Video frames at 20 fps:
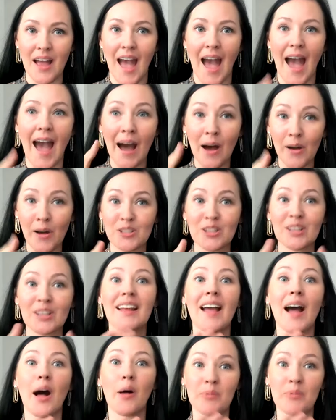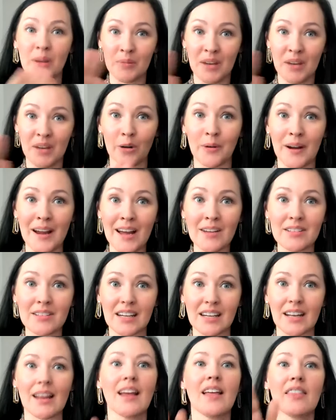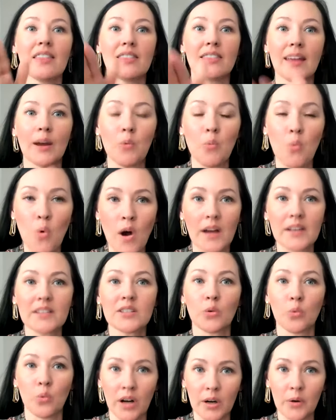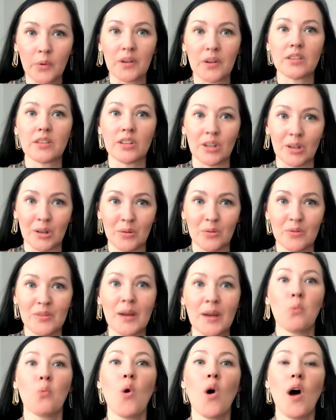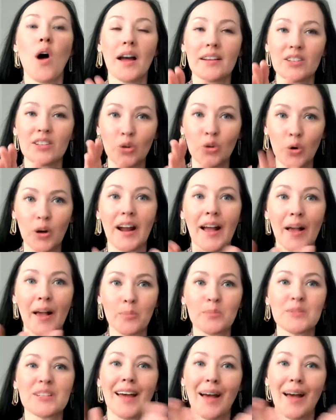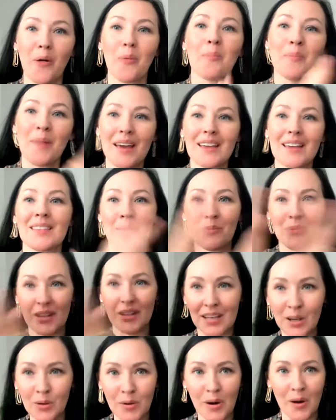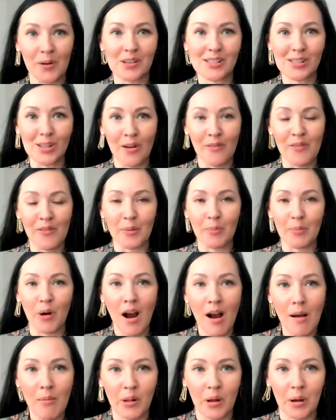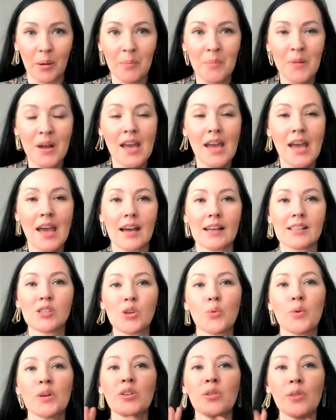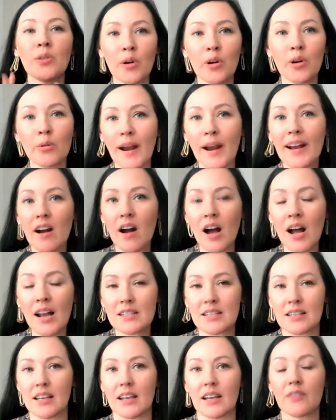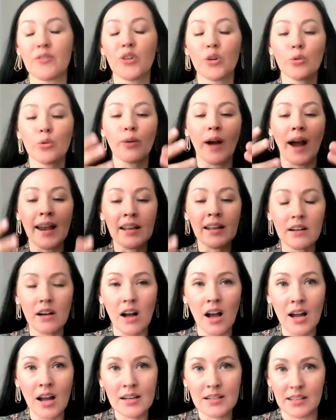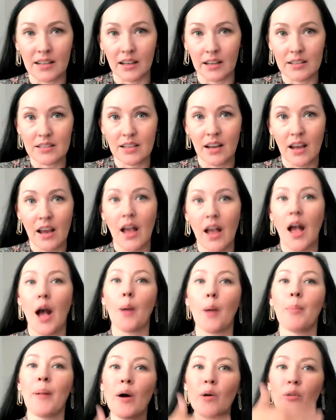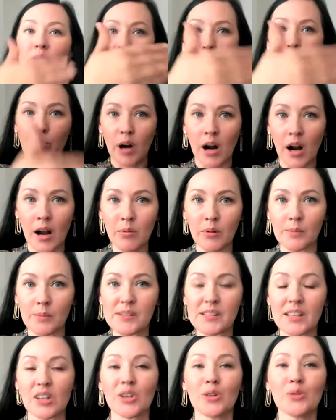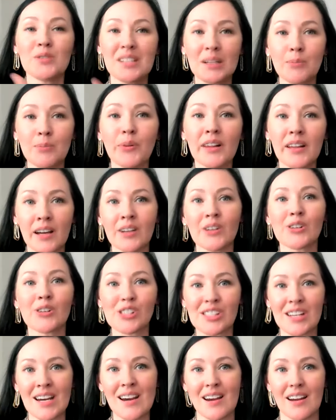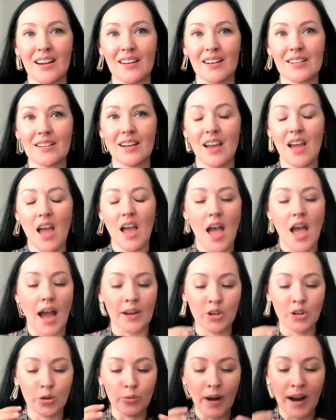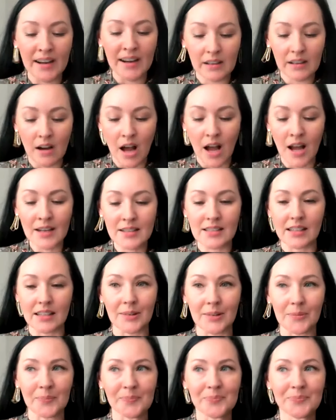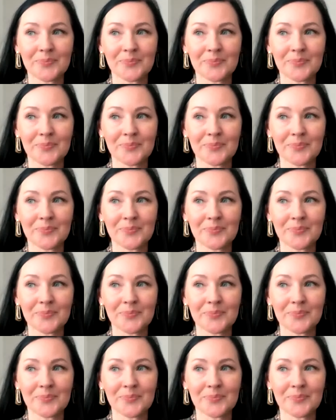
how to help them get around it they want to work with you they want your help to help make them the hero to solve their problem and so when you go to write content if you're writing content about their problems that you deeply understand and you're writing content